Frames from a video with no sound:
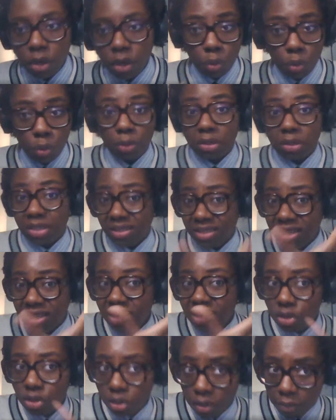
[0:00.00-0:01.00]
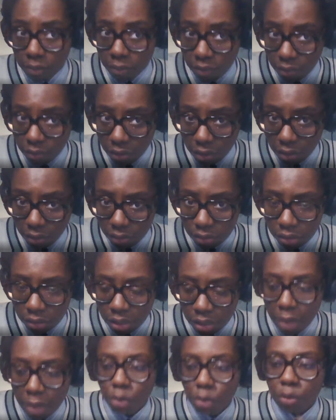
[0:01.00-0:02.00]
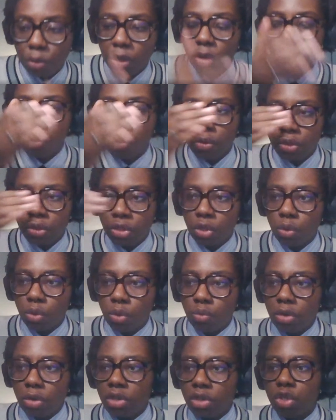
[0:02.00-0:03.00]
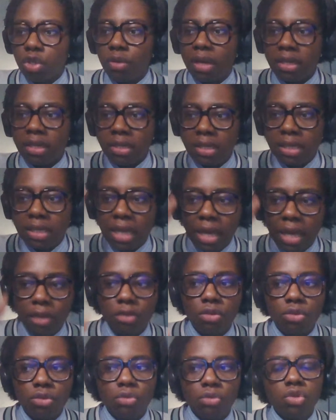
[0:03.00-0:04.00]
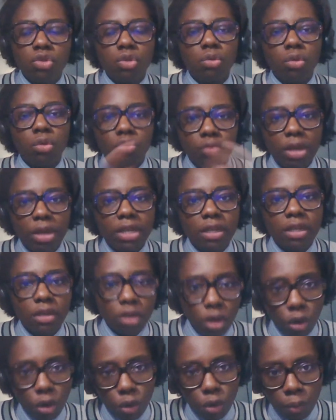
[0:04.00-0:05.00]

We want to teach them things, but we also want to entertain those who already know.